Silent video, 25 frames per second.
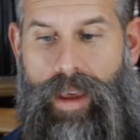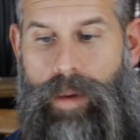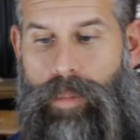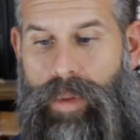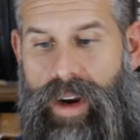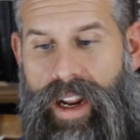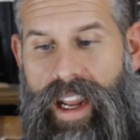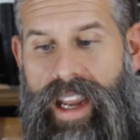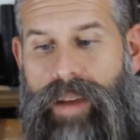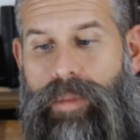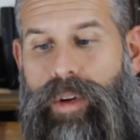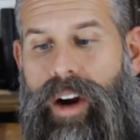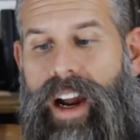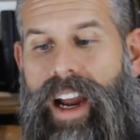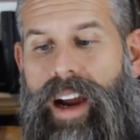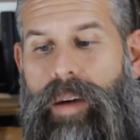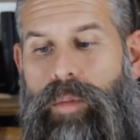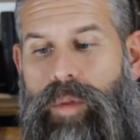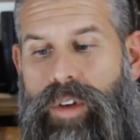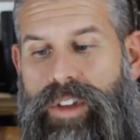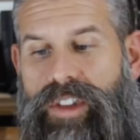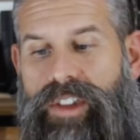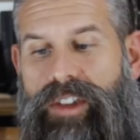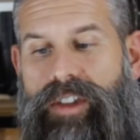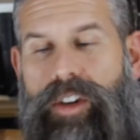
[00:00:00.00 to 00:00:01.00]
But
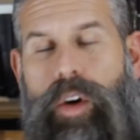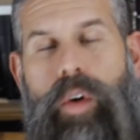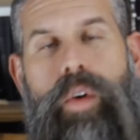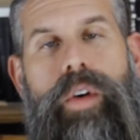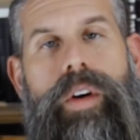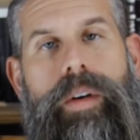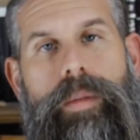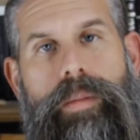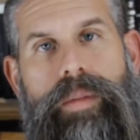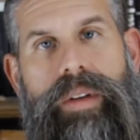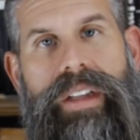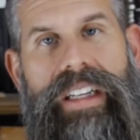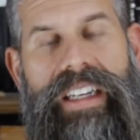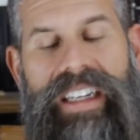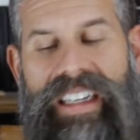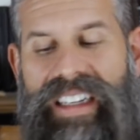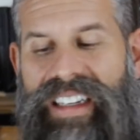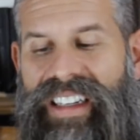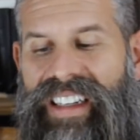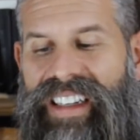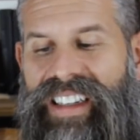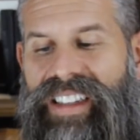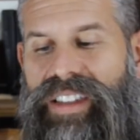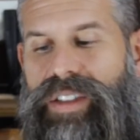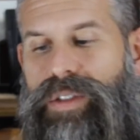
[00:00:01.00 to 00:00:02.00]
Abraham was so complete
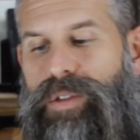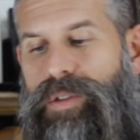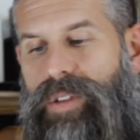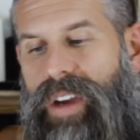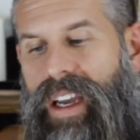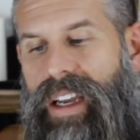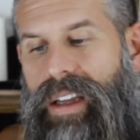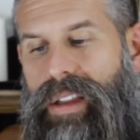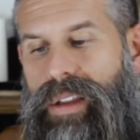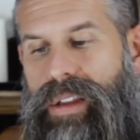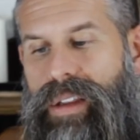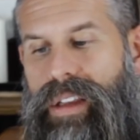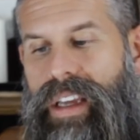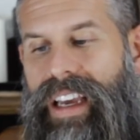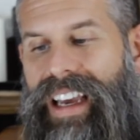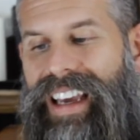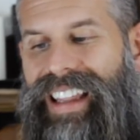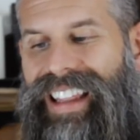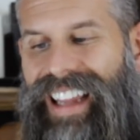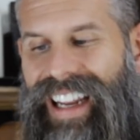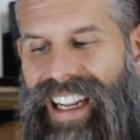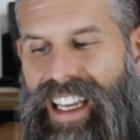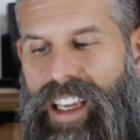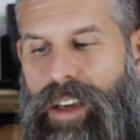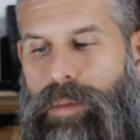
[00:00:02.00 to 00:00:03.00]
in his faith
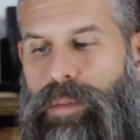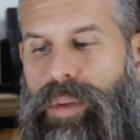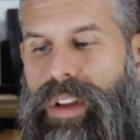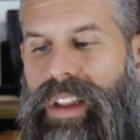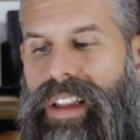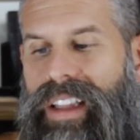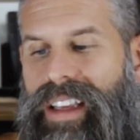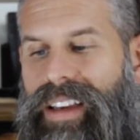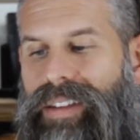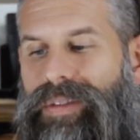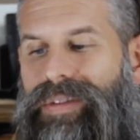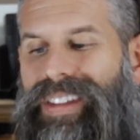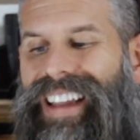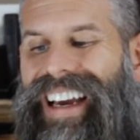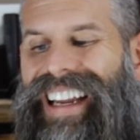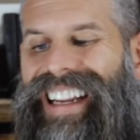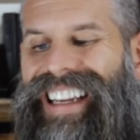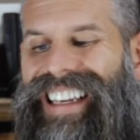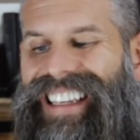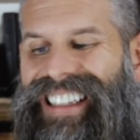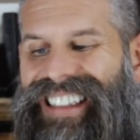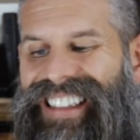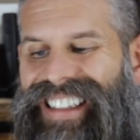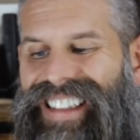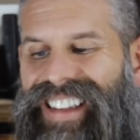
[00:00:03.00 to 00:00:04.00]
that he believed that
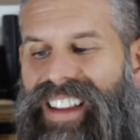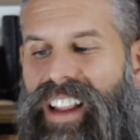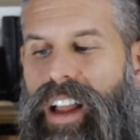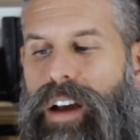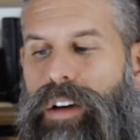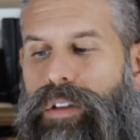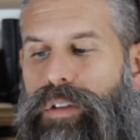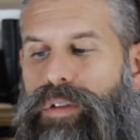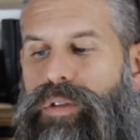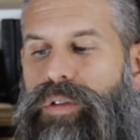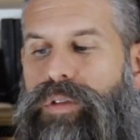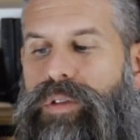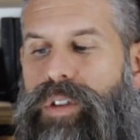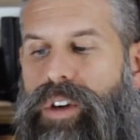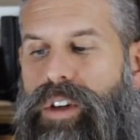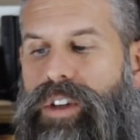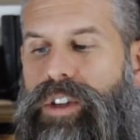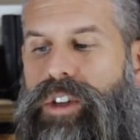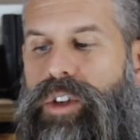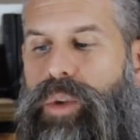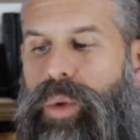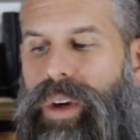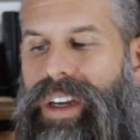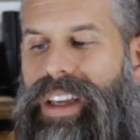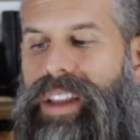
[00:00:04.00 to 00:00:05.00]
his love for
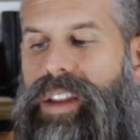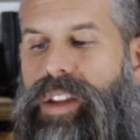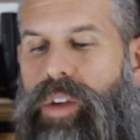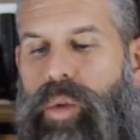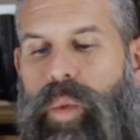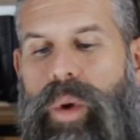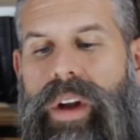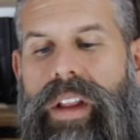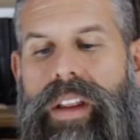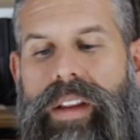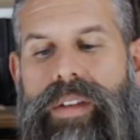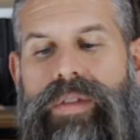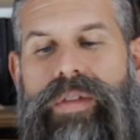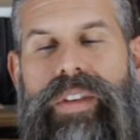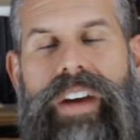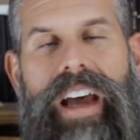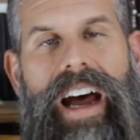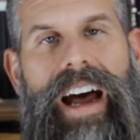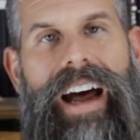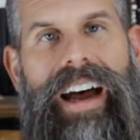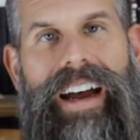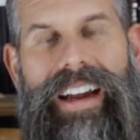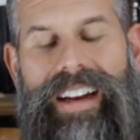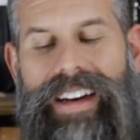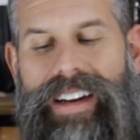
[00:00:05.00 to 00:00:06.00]
doing the will of
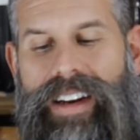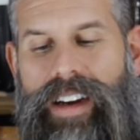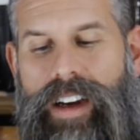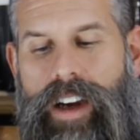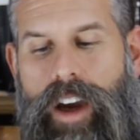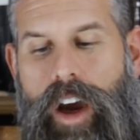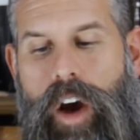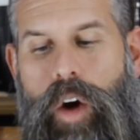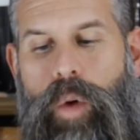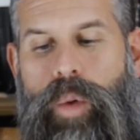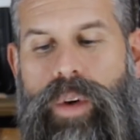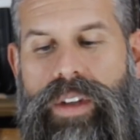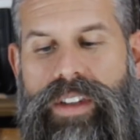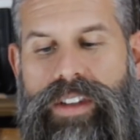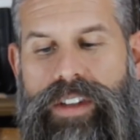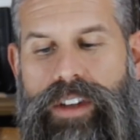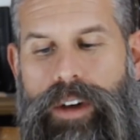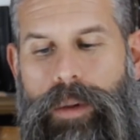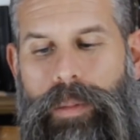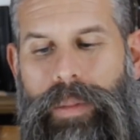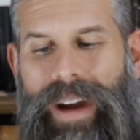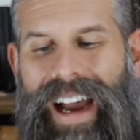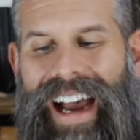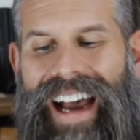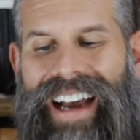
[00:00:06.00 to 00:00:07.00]
God would
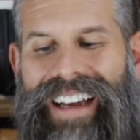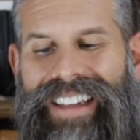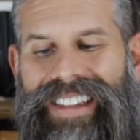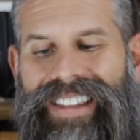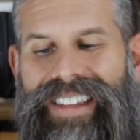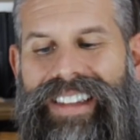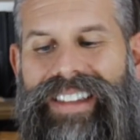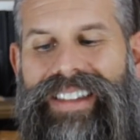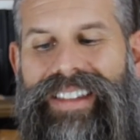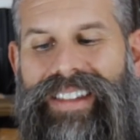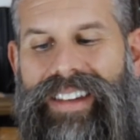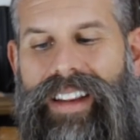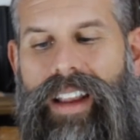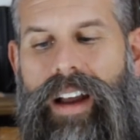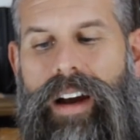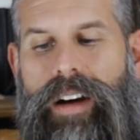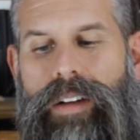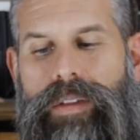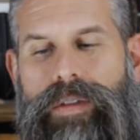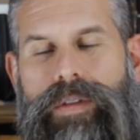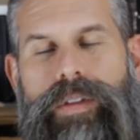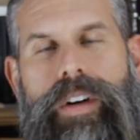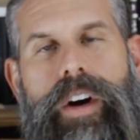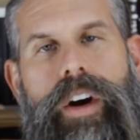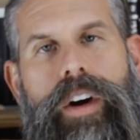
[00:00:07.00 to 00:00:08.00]
surpass his
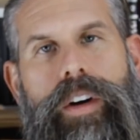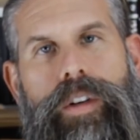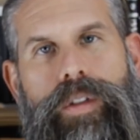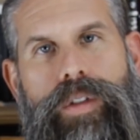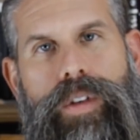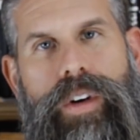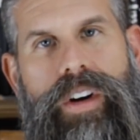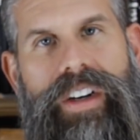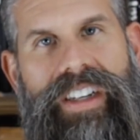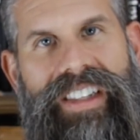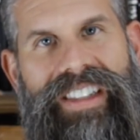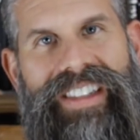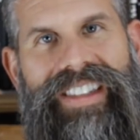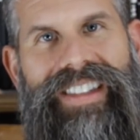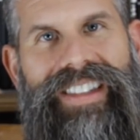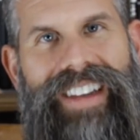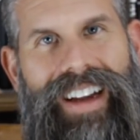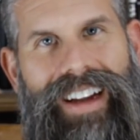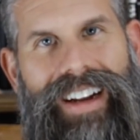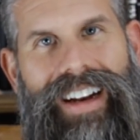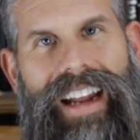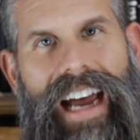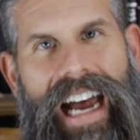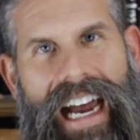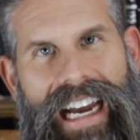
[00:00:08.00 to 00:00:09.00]
love for his
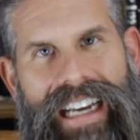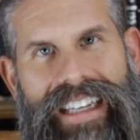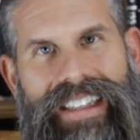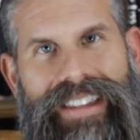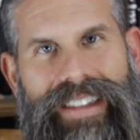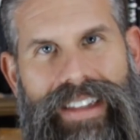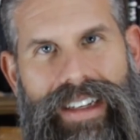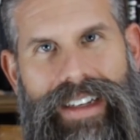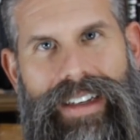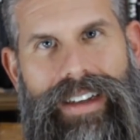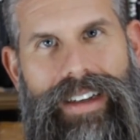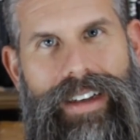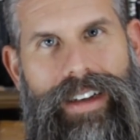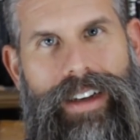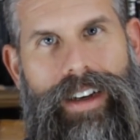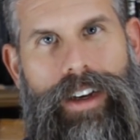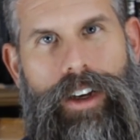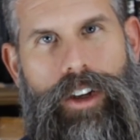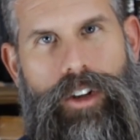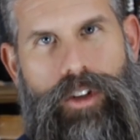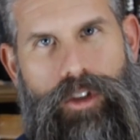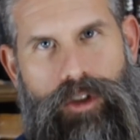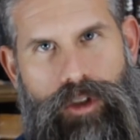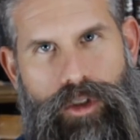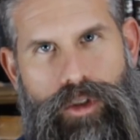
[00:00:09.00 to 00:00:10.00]
son Isaac.
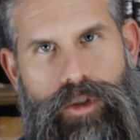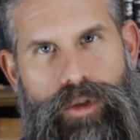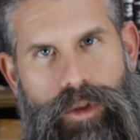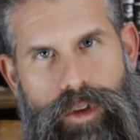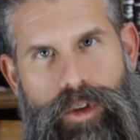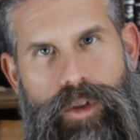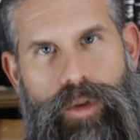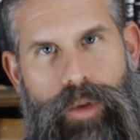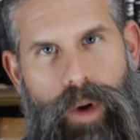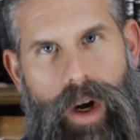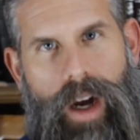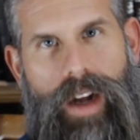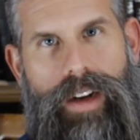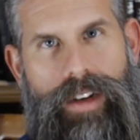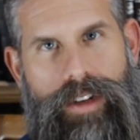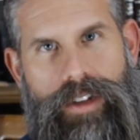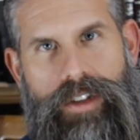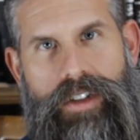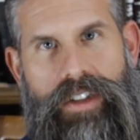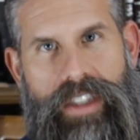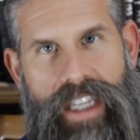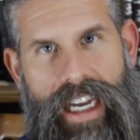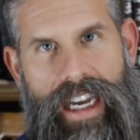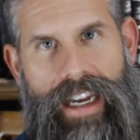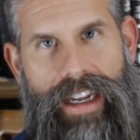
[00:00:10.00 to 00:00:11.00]
Do you
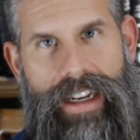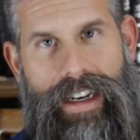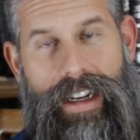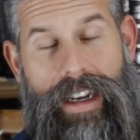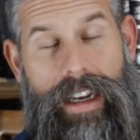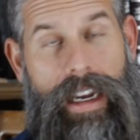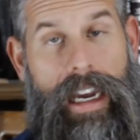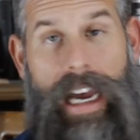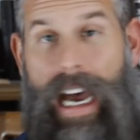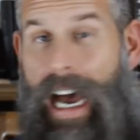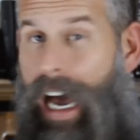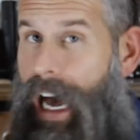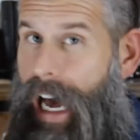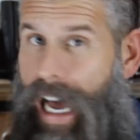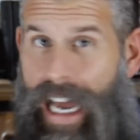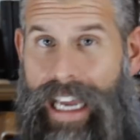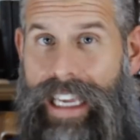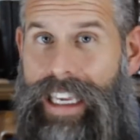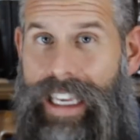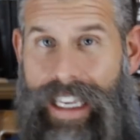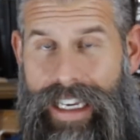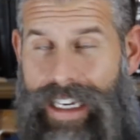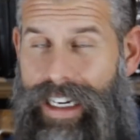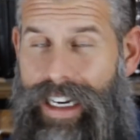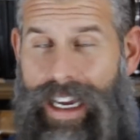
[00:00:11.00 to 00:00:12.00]
understand? I
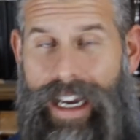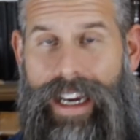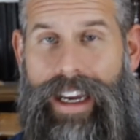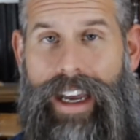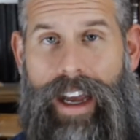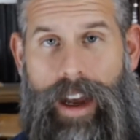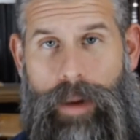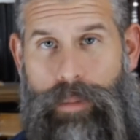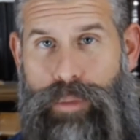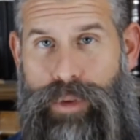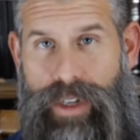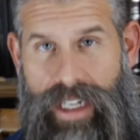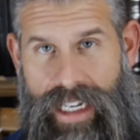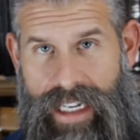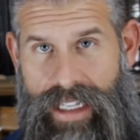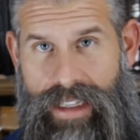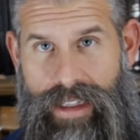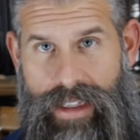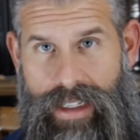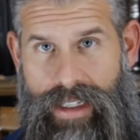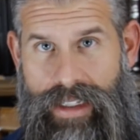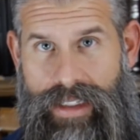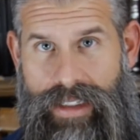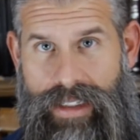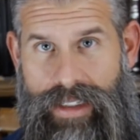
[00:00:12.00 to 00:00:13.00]
cannot
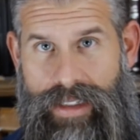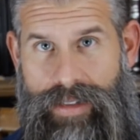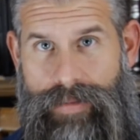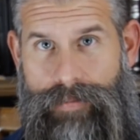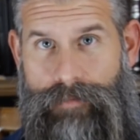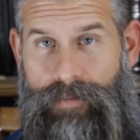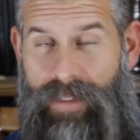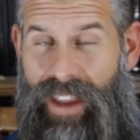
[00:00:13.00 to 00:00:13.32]
comprehend this.